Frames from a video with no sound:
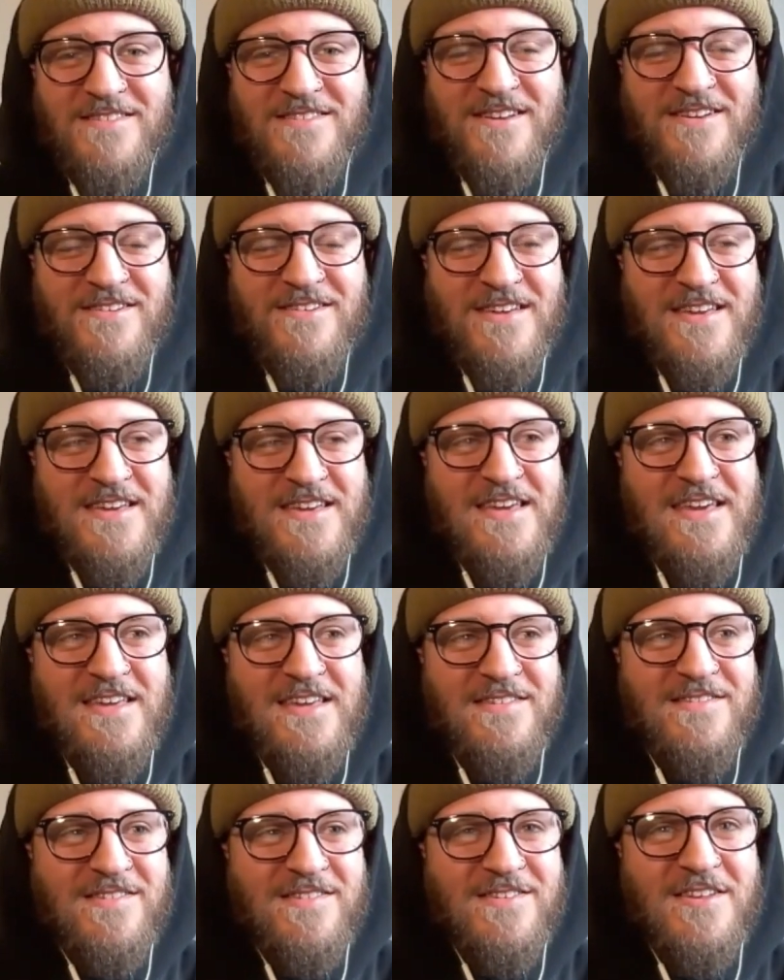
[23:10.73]
So
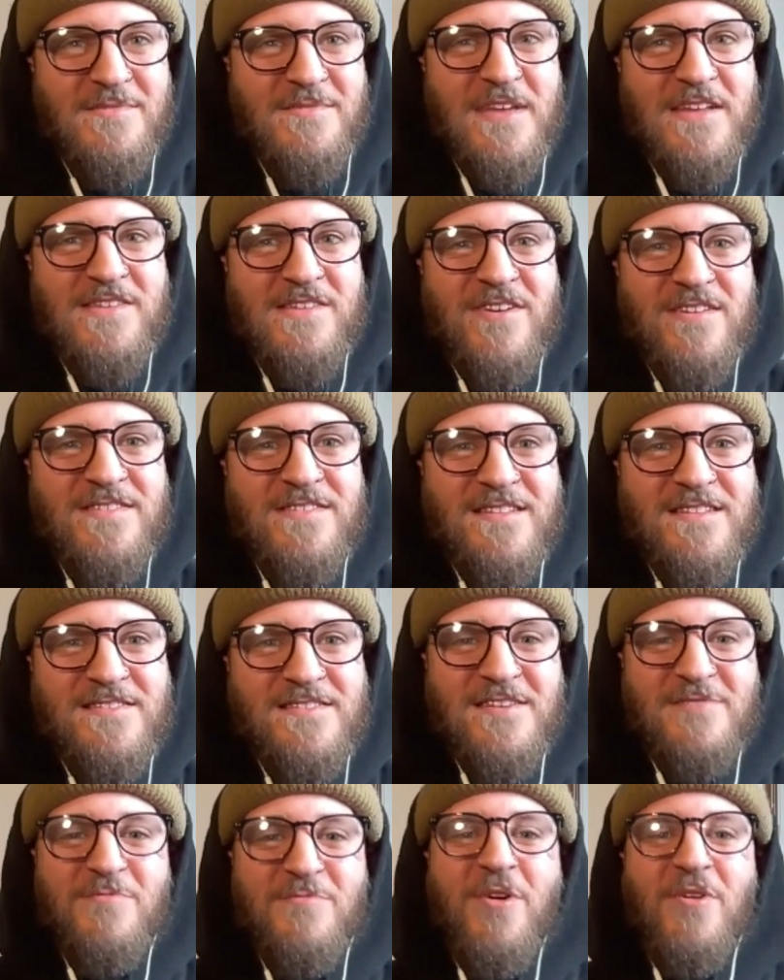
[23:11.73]
it's just going to be interesting to
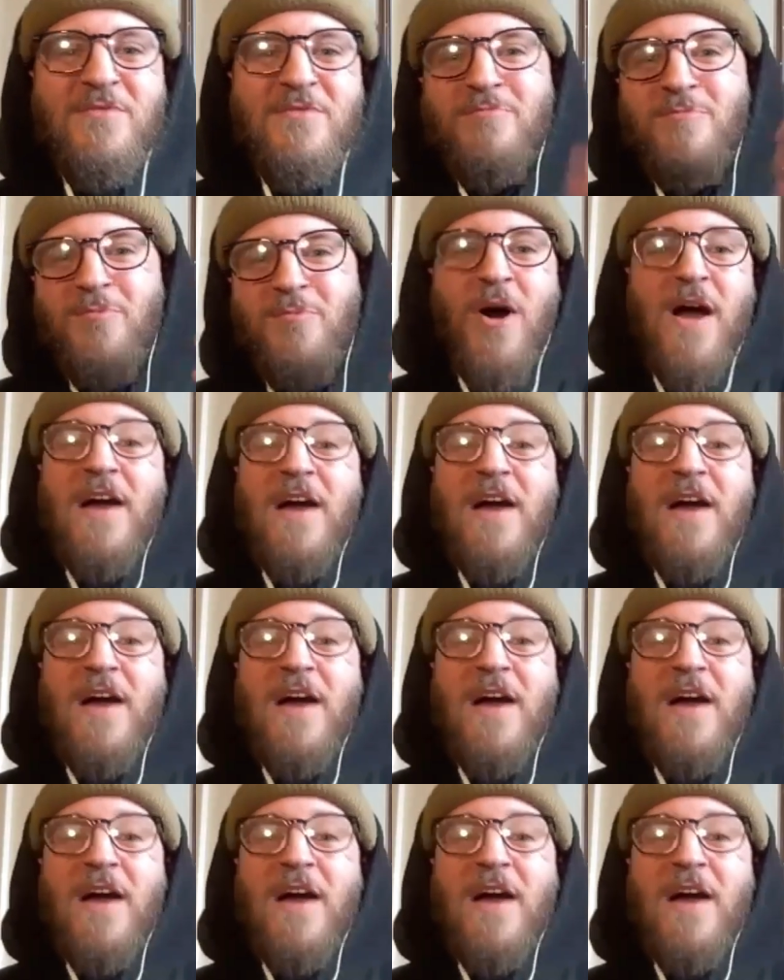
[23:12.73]
see what